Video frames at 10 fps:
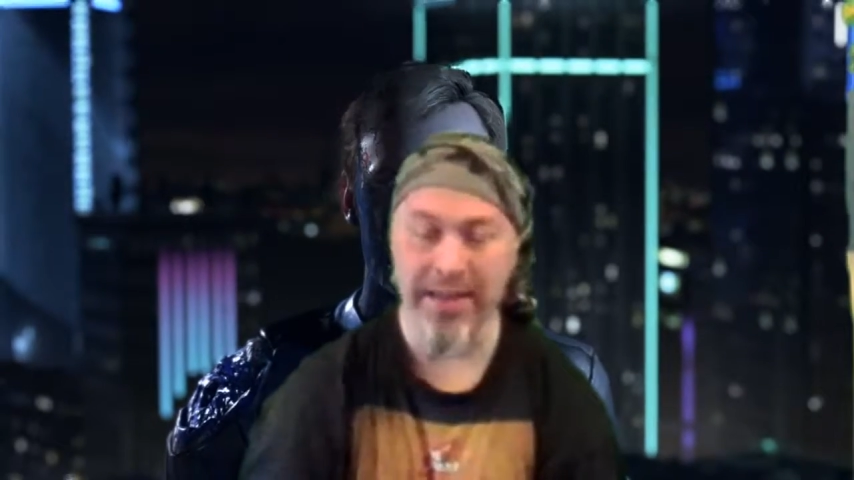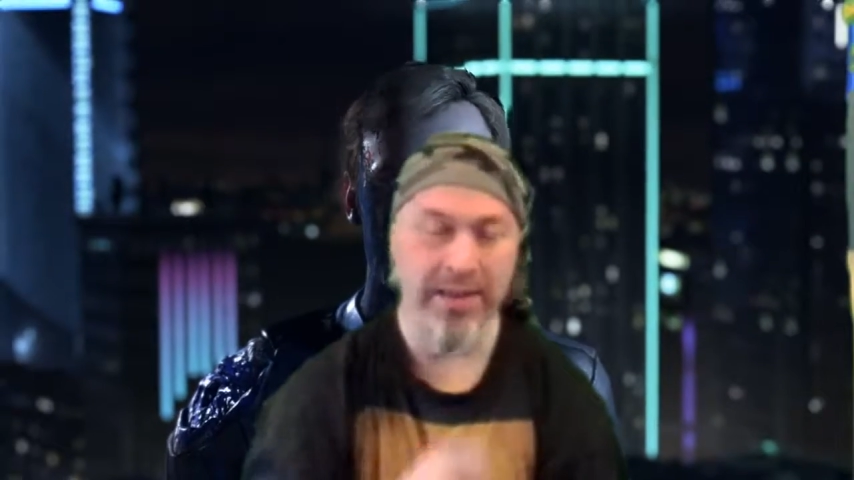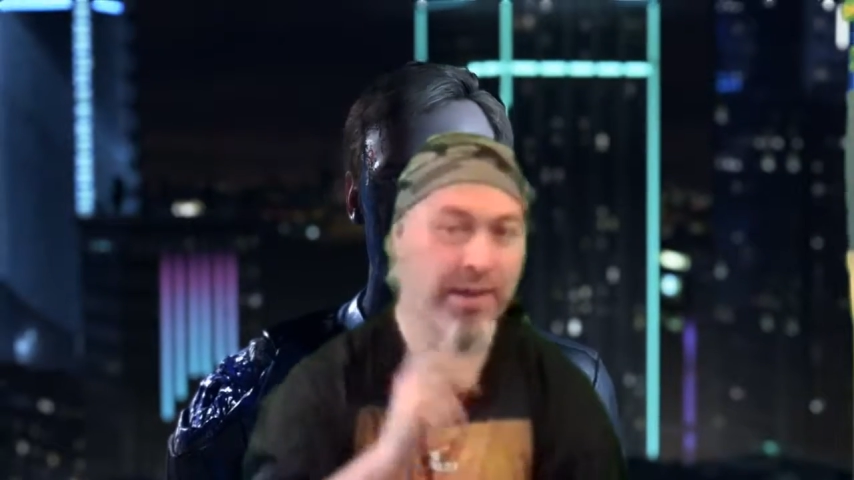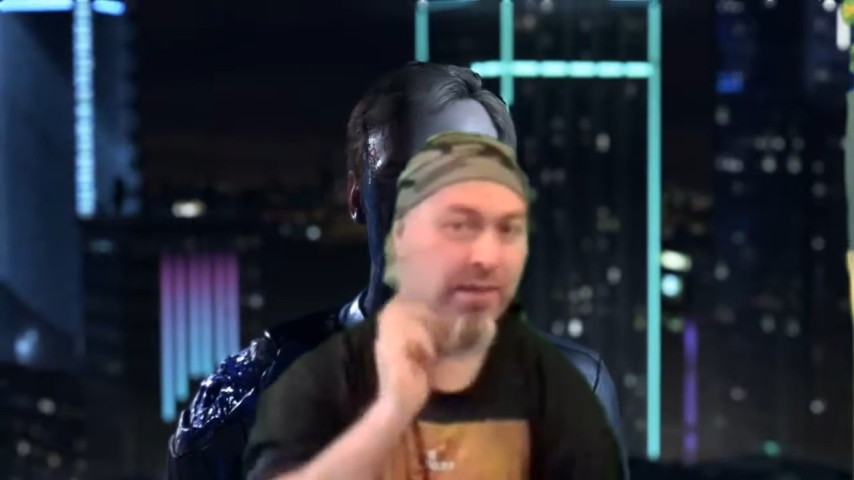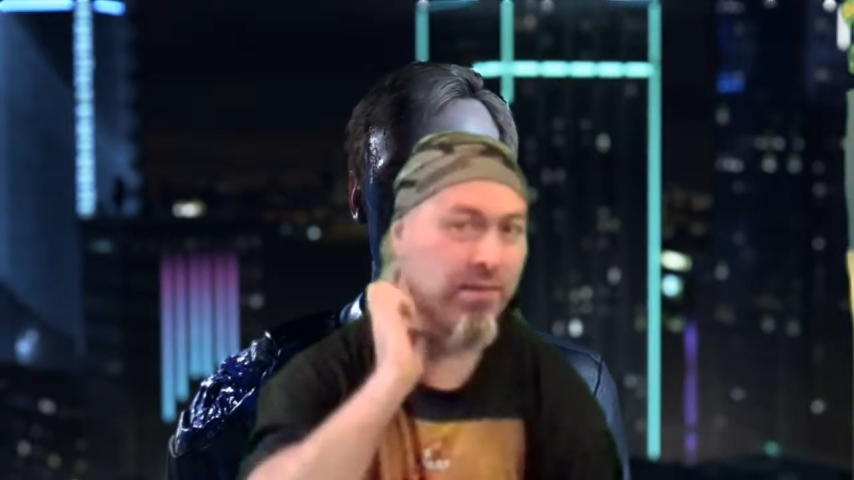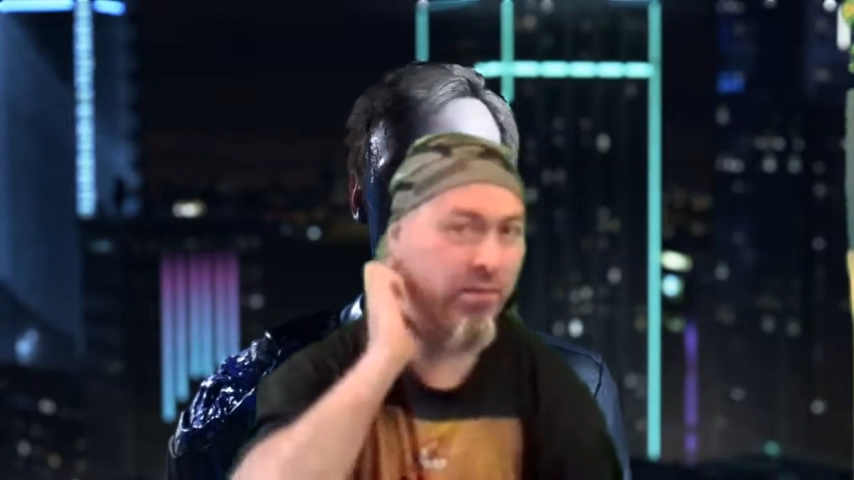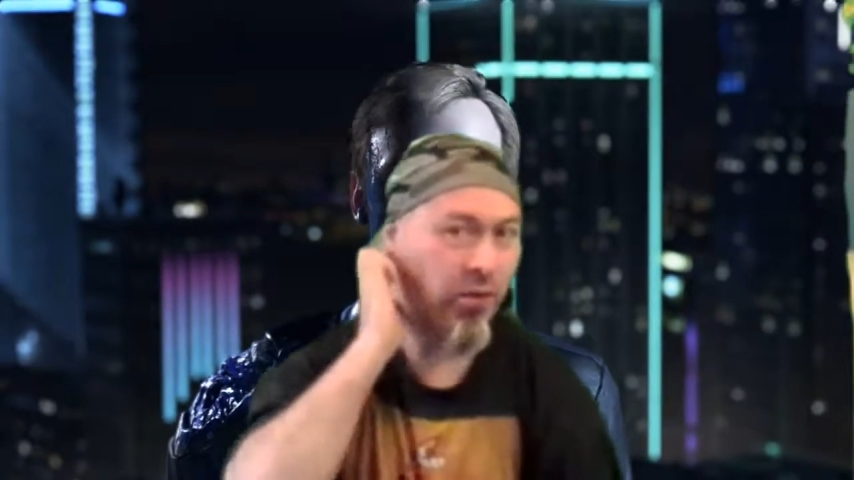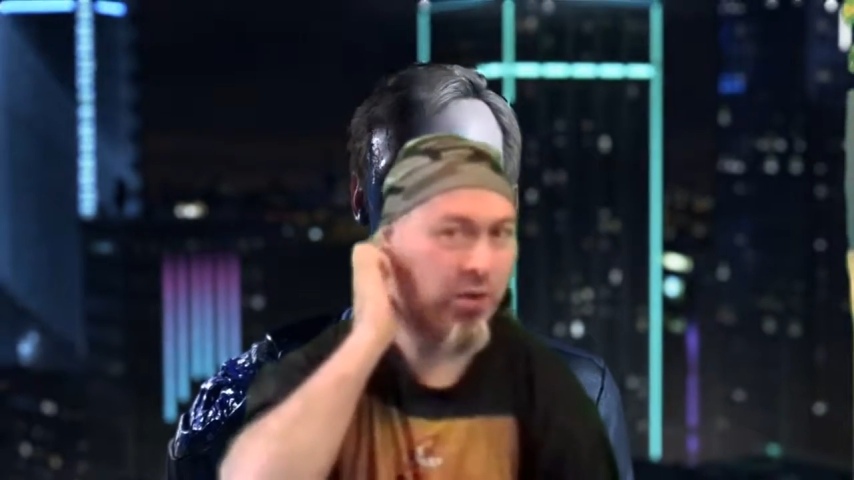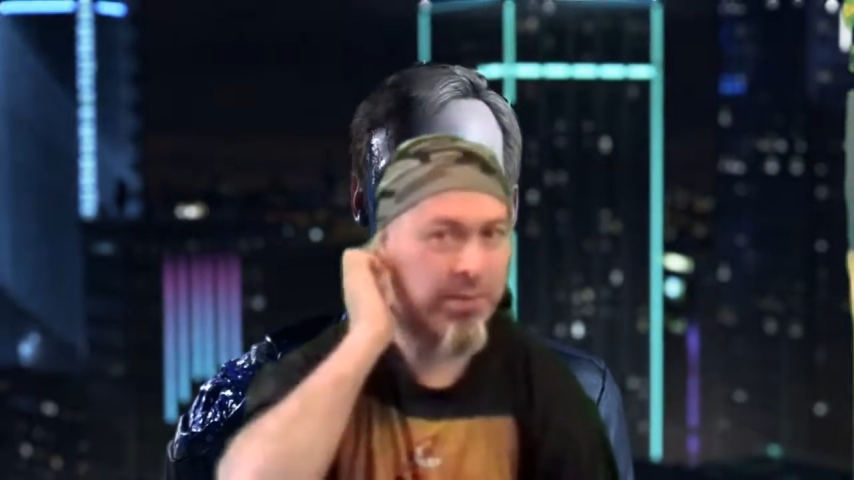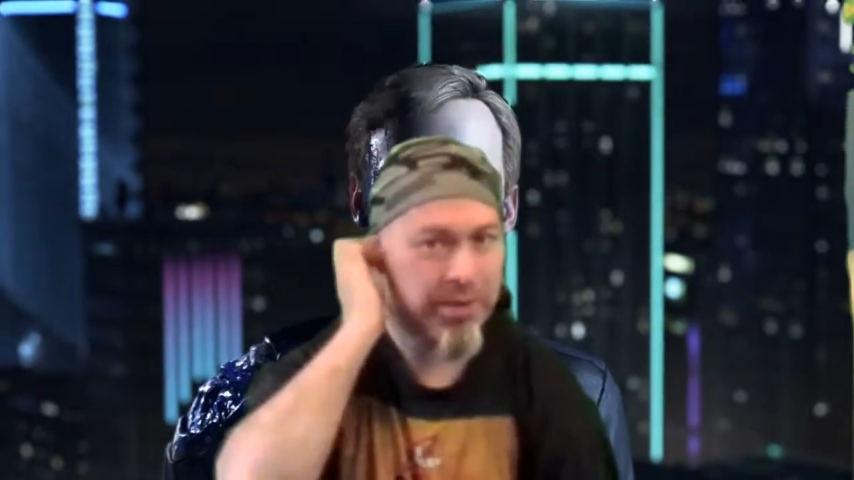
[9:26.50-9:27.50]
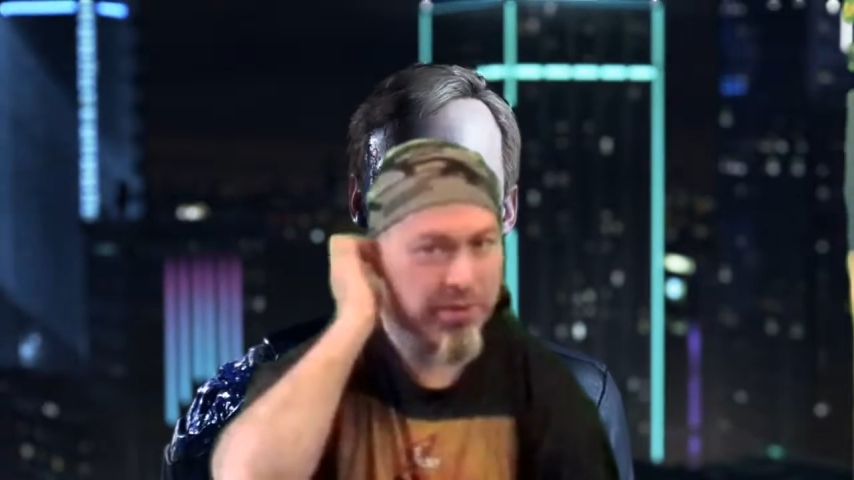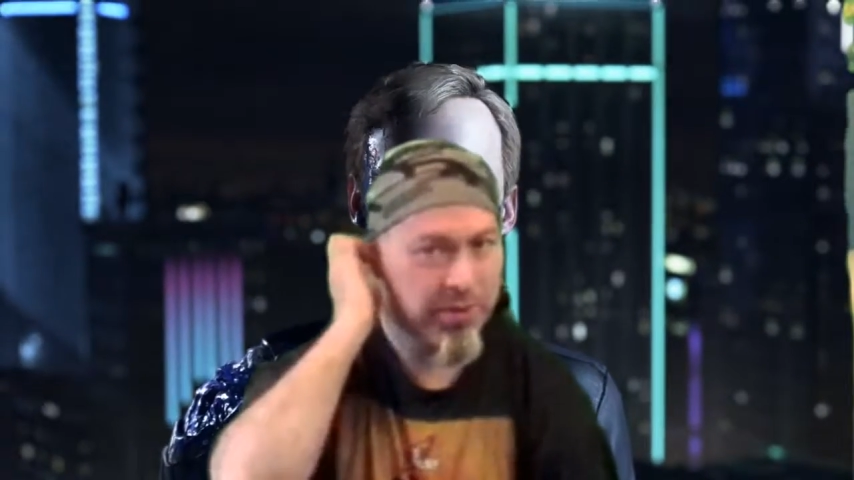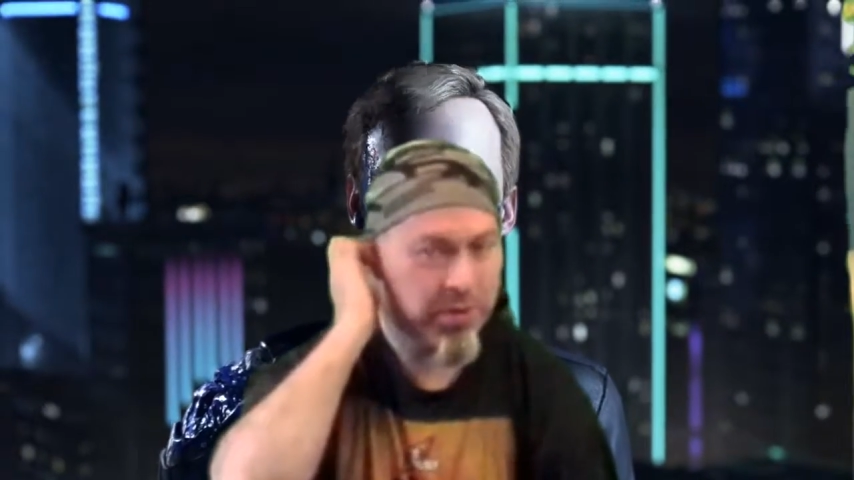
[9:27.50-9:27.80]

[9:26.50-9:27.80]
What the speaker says: follow me on